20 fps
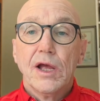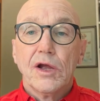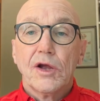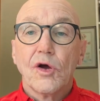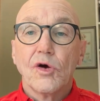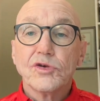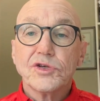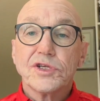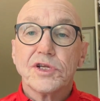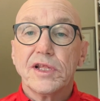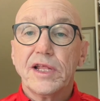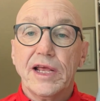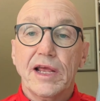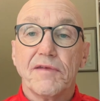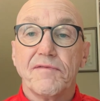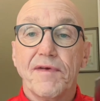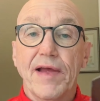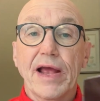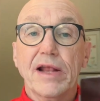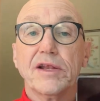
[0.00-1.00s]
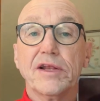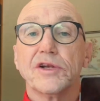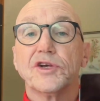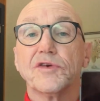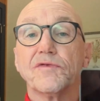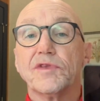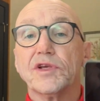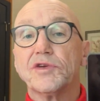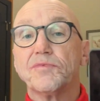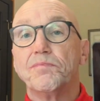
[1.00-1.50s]
Goes to the advantage
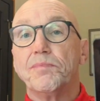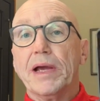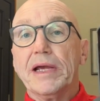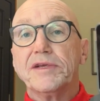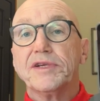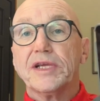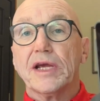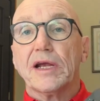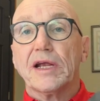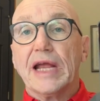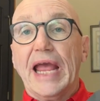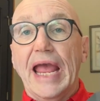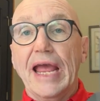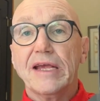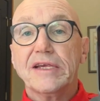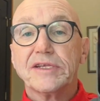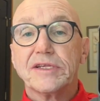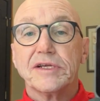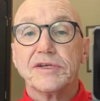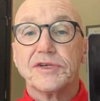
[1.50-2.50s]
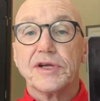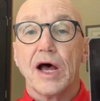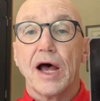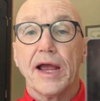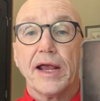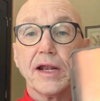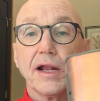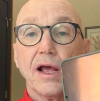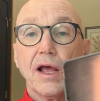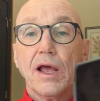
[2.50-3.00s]
of this basic case
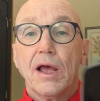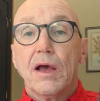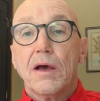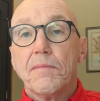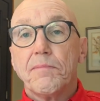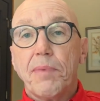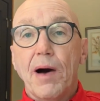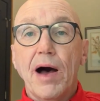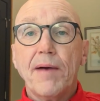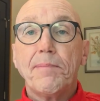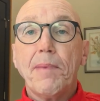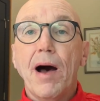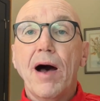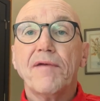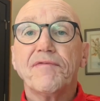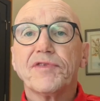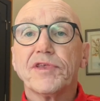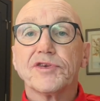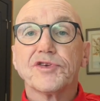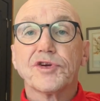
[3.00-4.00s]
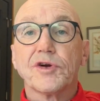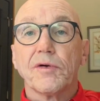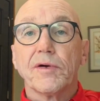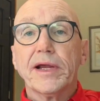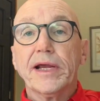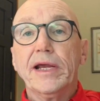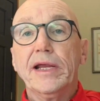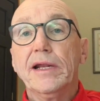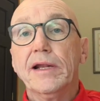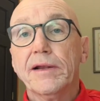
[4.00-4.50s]
design. Pop off the
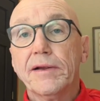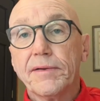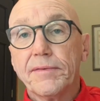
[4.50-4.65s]
screen,